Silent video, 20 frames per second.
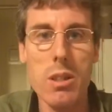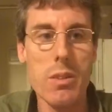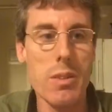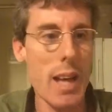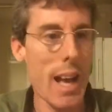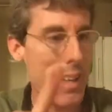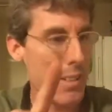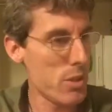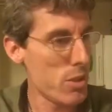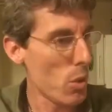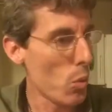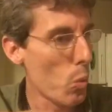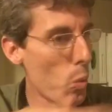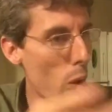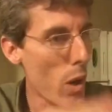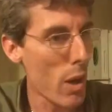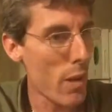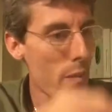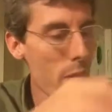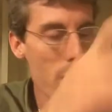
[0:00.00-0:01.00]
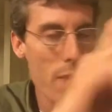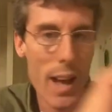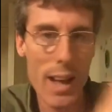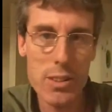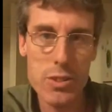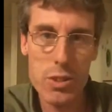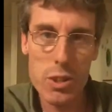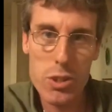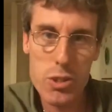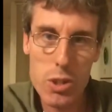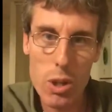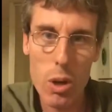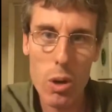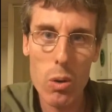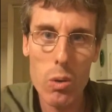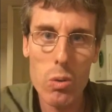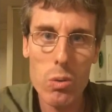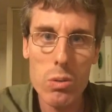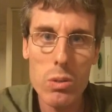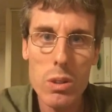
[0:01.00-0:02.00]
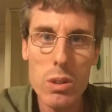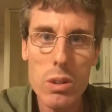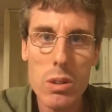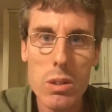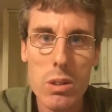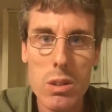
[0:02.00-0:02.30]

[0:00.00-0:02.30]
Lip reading: That's a one. That's a tone.